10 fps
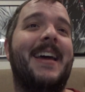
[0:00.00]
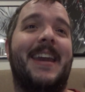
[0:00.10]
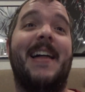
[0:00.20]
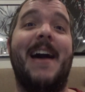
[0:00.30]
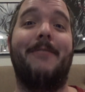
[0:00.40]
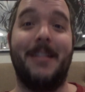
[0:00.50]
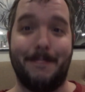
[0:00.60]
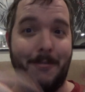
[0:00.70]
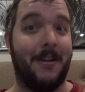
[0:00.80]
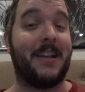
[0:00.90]
Now that one's
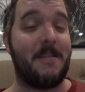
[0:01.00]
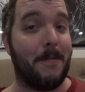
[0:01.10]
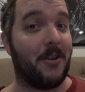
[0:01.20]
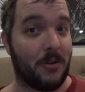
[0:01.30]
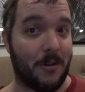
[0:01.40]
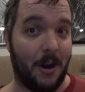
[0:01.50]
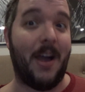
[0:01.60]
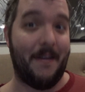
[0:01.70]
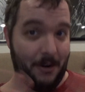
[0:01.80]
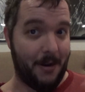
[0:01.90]
more conspiratorial.
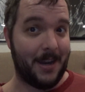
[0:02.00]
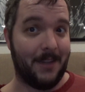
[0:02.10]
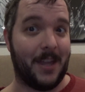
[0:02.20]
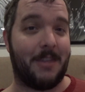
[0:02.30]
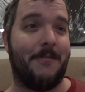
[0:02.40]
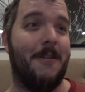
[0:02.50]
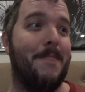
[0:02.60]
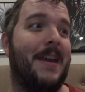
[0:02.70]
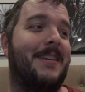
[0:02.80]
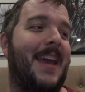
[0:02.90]
I have no idea if that's true,
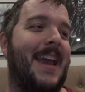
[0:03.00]
but it,